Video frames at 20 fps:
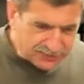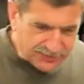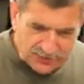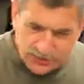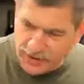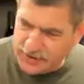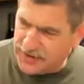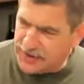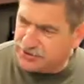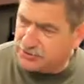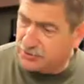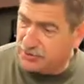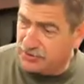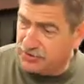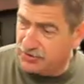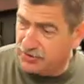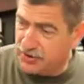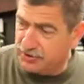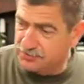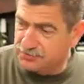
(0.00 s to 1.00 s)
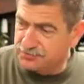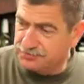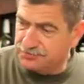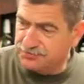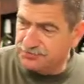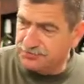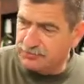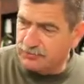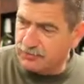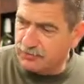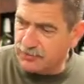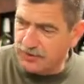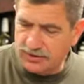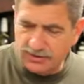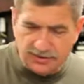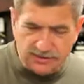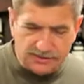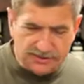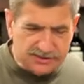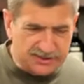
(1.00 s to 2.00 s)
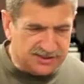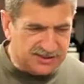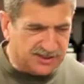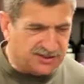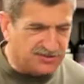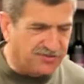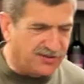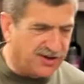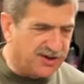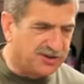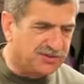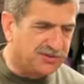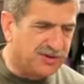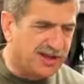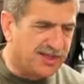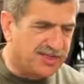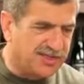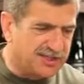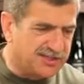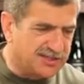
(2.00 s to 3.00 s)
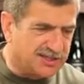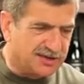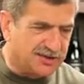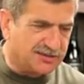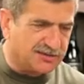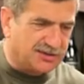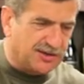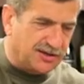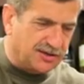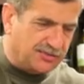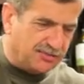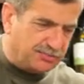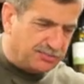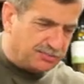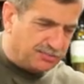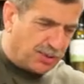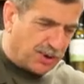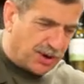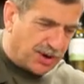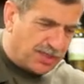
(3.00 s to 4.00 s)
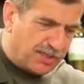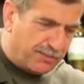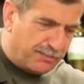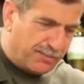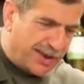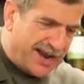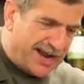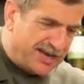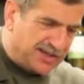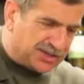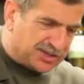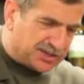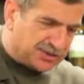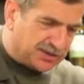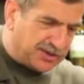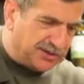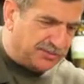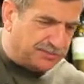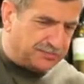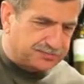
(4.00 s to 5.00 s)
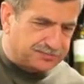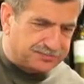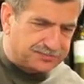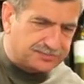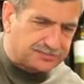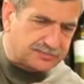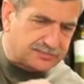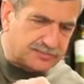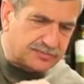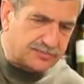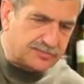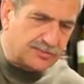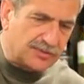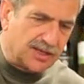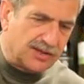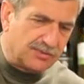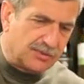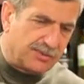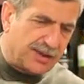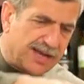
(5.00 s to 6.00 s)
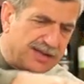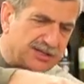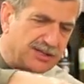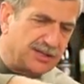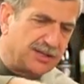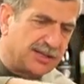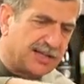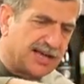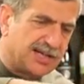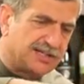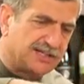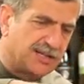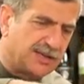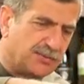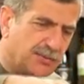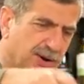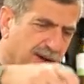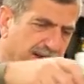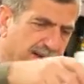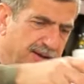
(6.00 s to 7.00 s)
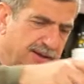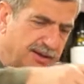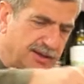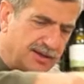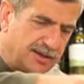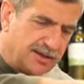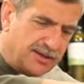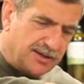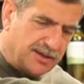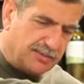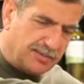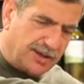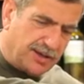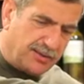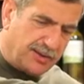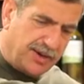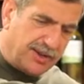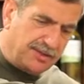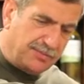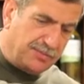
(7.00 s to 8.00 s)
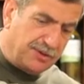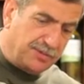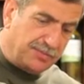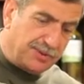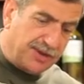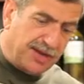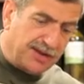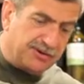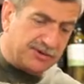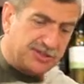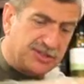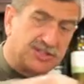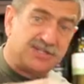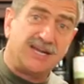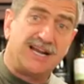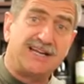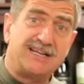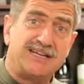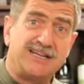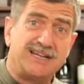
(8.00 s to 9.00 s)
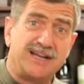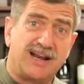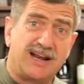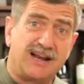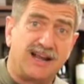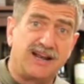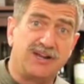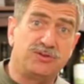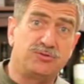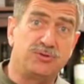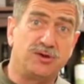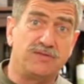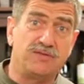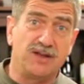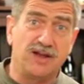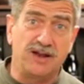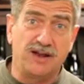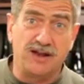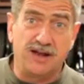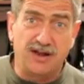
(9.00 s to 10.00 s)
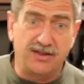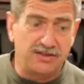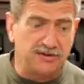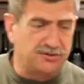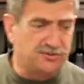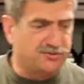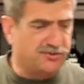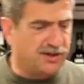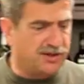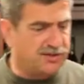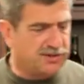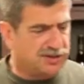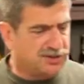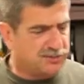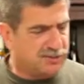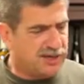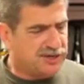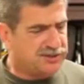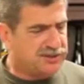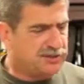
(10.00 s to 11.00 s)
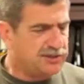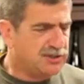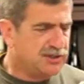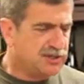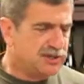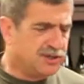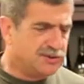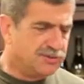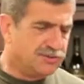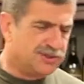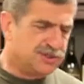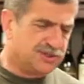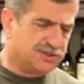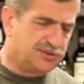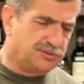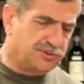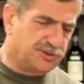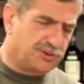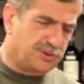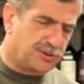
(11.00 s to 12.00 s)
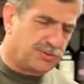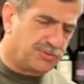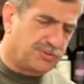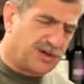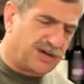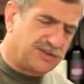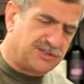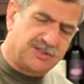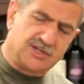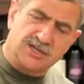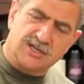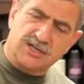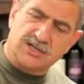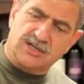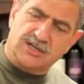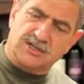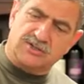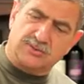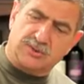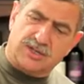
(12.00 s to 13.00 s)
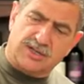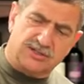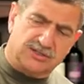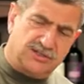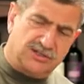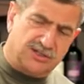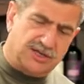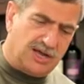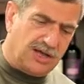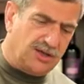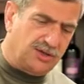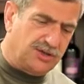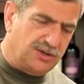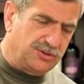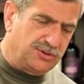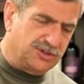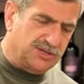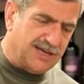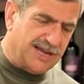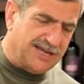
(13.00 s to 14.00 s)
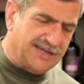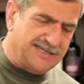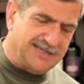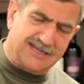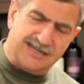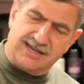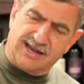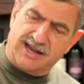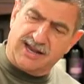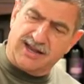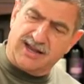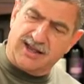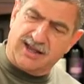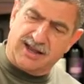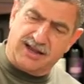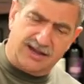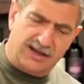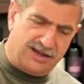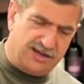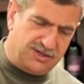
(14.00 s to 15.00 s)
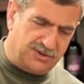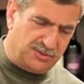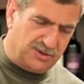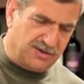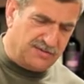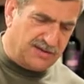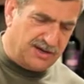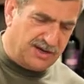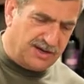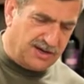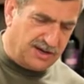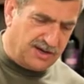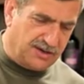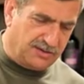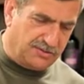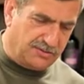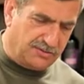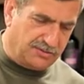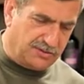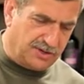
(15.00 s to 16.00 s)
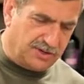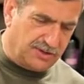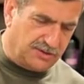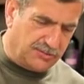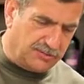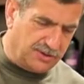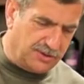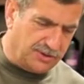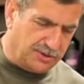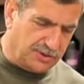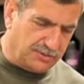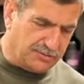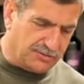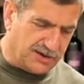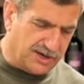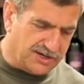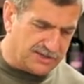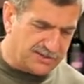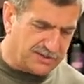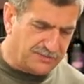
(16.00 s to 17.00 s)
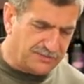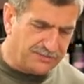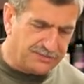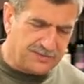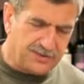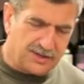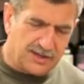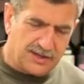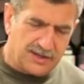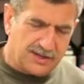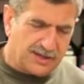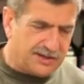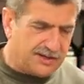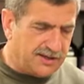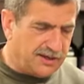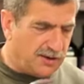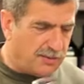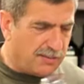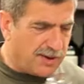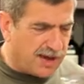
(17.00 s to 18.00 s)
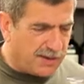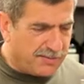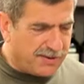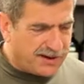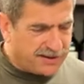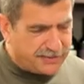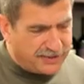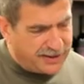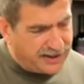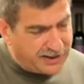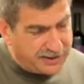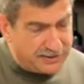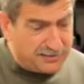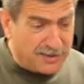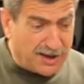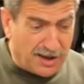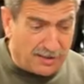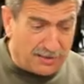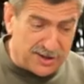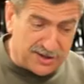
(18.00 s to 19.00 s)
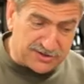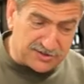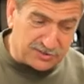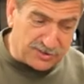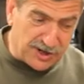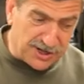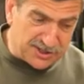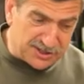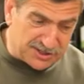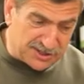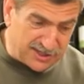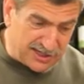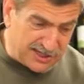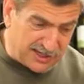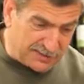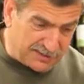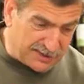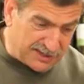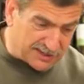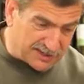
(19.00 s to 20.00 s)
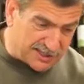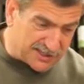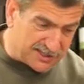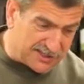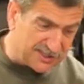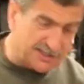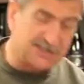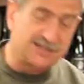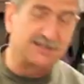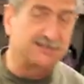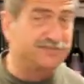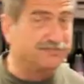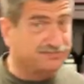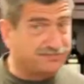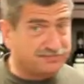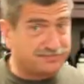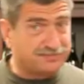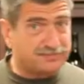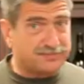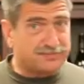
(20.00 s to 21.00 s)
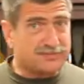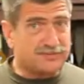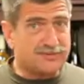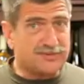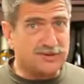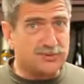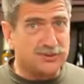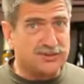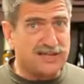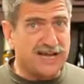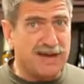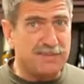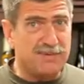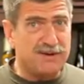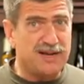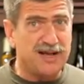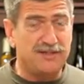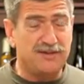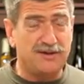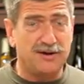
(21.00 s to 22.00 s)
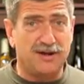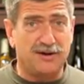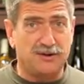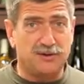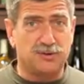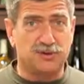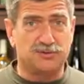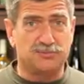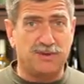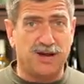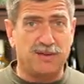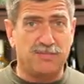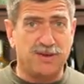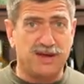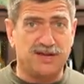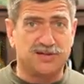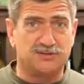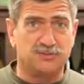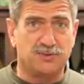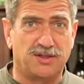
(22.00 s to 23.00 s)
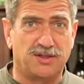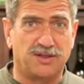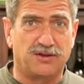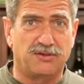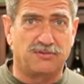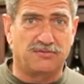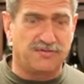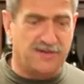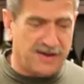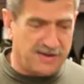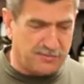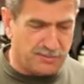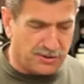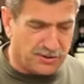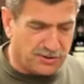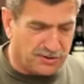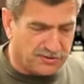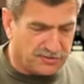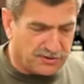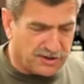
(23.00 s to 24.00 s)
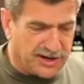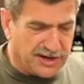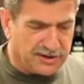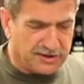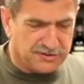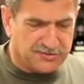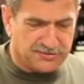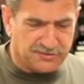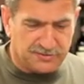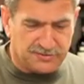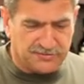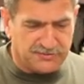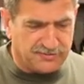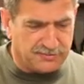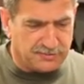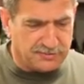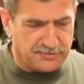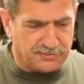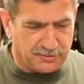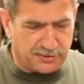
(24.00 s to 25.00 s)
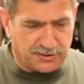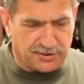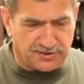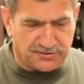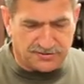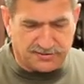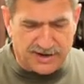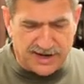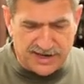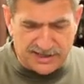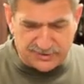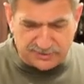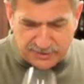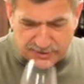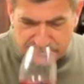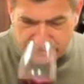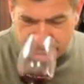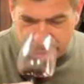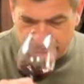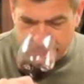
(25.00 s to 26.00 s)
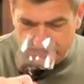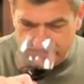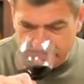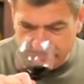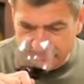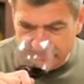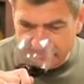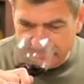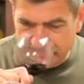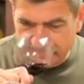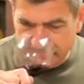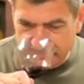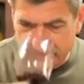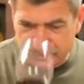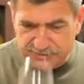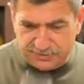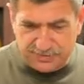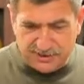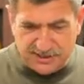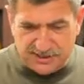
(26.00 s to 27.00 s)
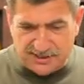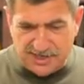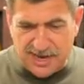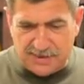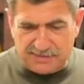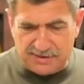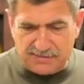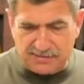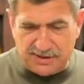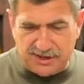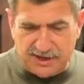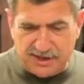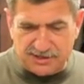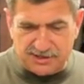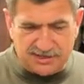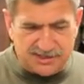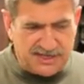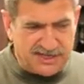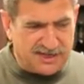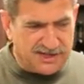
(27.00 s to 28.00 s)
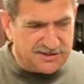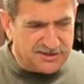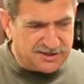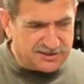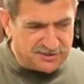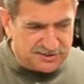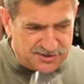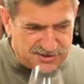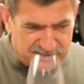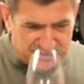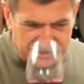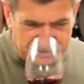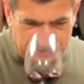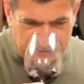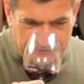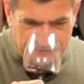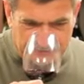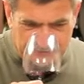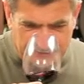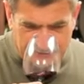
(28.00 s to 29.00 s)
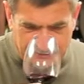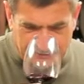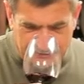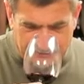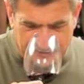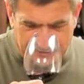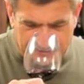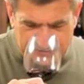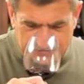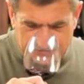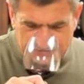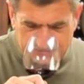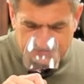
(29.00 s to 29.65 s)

Oh, that's really fun. It's just fun to try things that, are, that aren't part of the mainstream. And we're back to the last step wine. Oh, by the way, the Mil Piedras is 1999, 12.99 on this on this special, which is the reorder price, as well as this Calcu is nineteen ninety nine and 12.99 on the, on the reorder price. And you know, Malbec, we got to do Malbecs from Argentina because that's just what's happened down there now. Of course, Malbec is of the five Bordeaux varietals from, from Bordeaux, France, but it's been adopted by Argentina, and this one's just jumping out of the glass